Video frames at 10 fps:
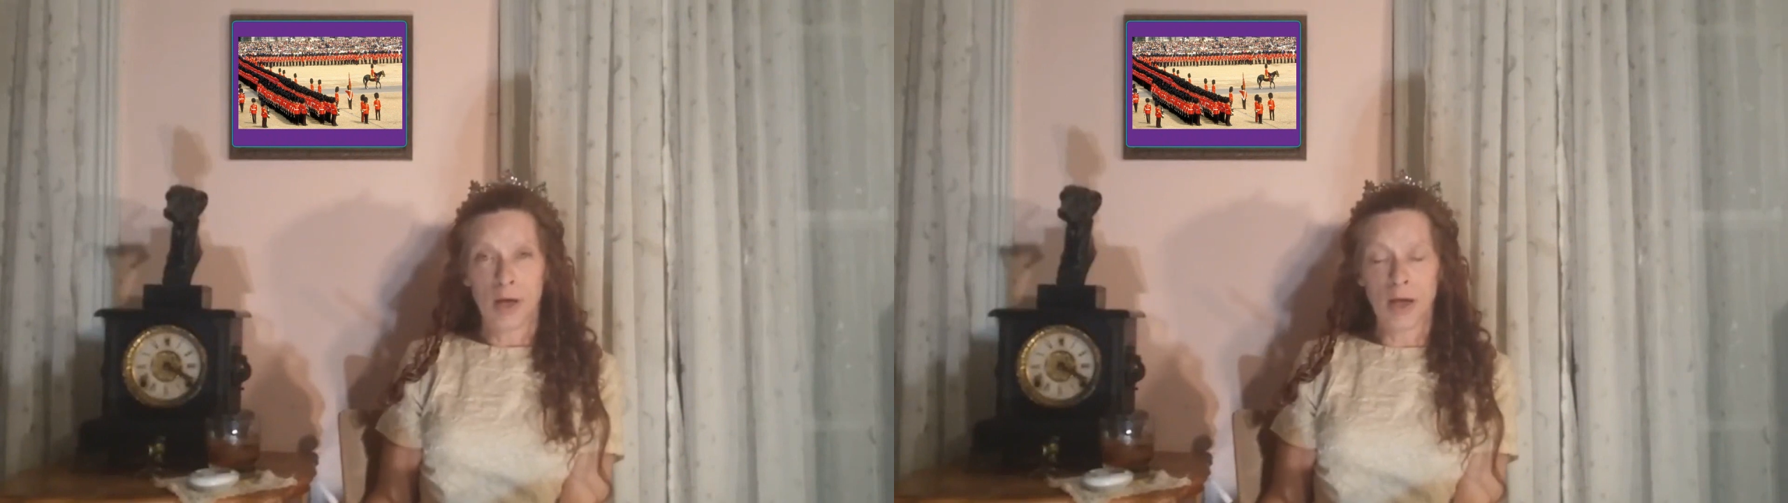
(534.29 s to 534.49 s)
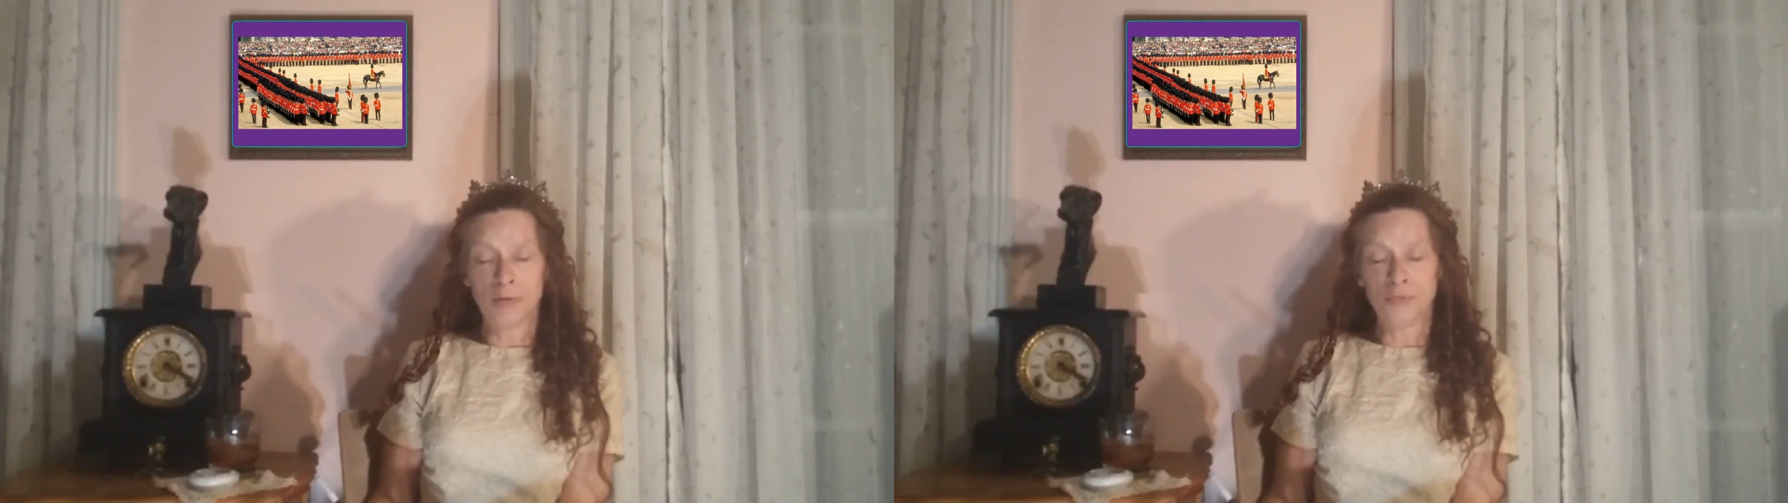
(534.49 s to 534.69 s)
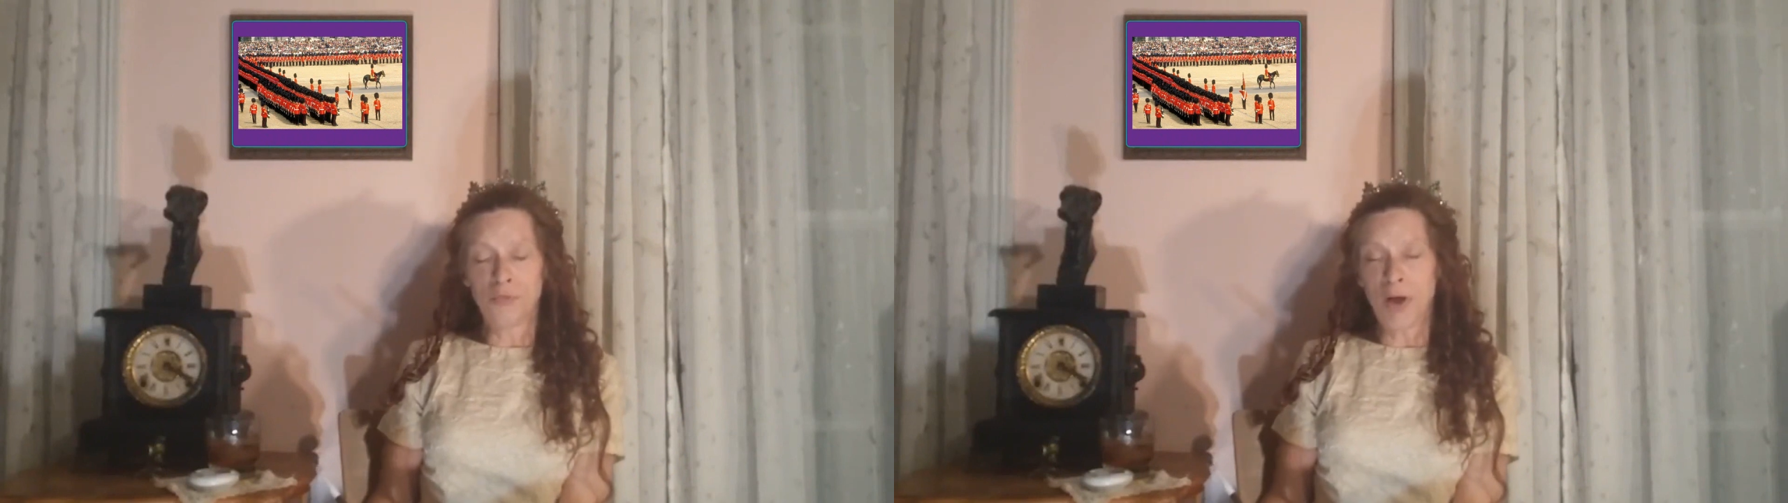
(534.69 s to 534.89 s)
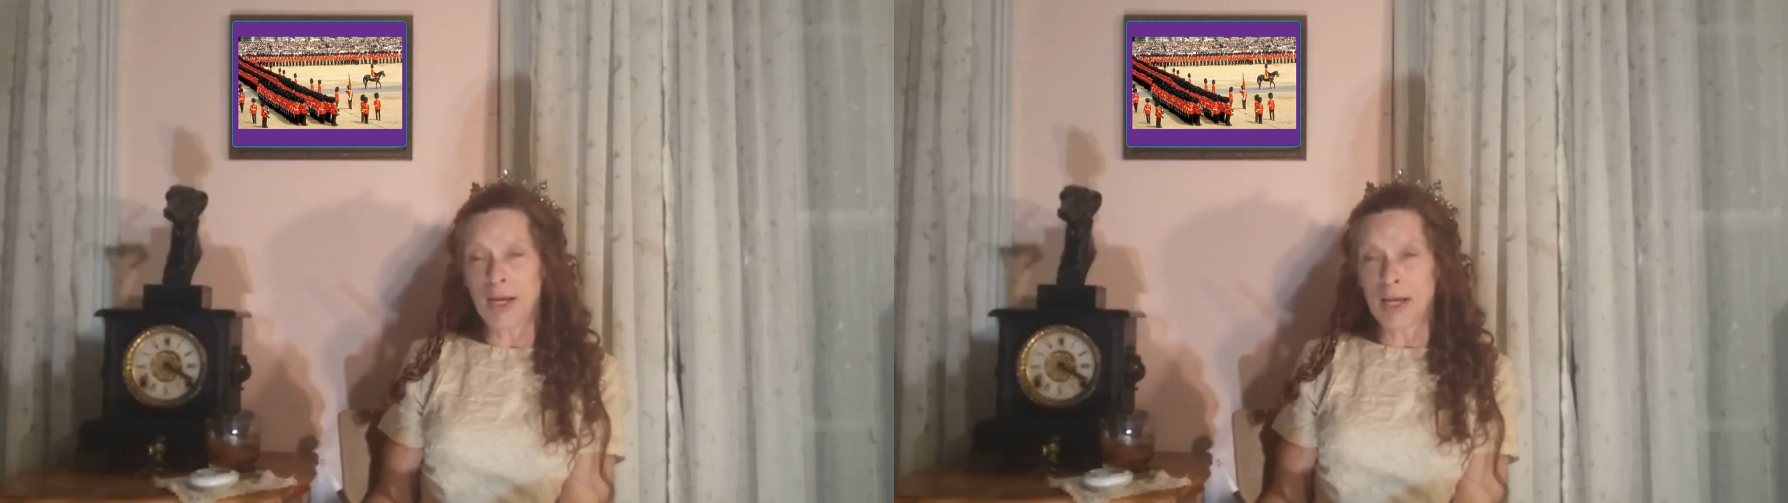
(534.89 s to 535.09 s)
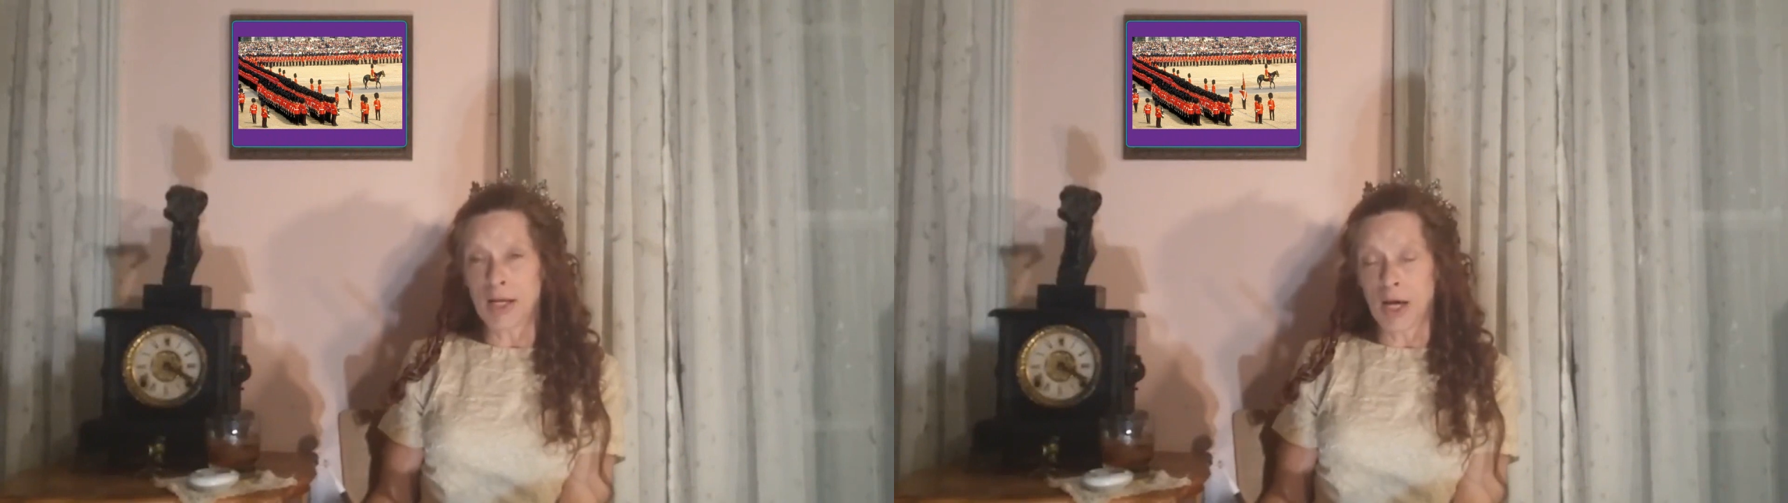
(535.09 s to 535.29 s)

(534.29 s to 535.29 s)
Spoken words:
On Friday